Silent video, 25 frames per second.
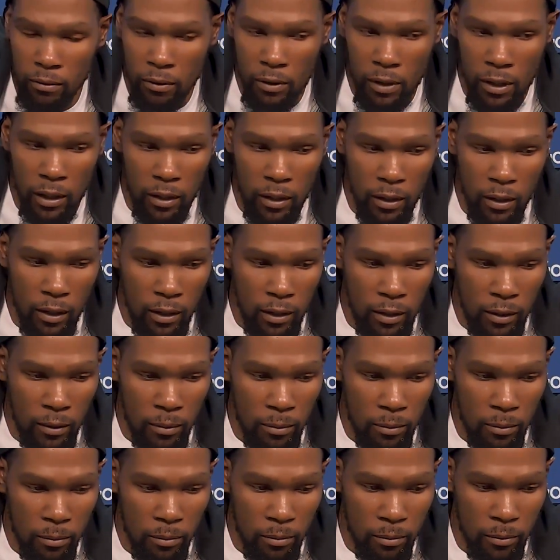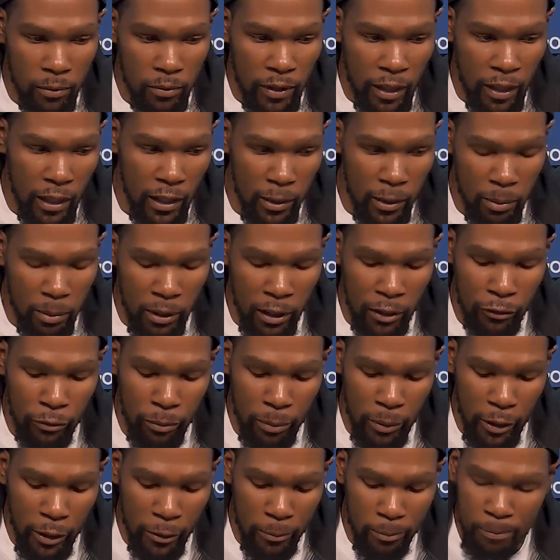and finding the play
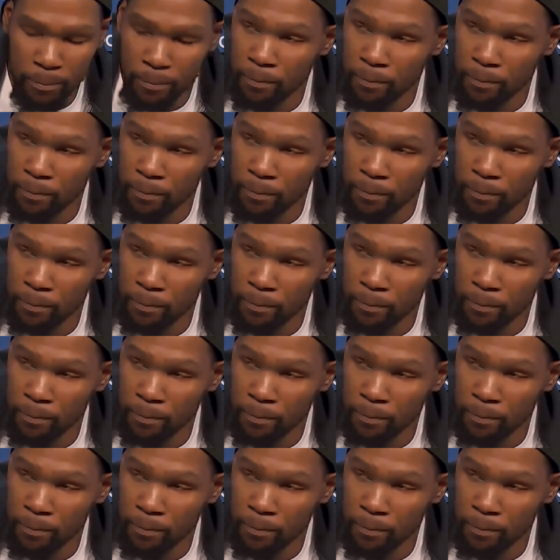from there.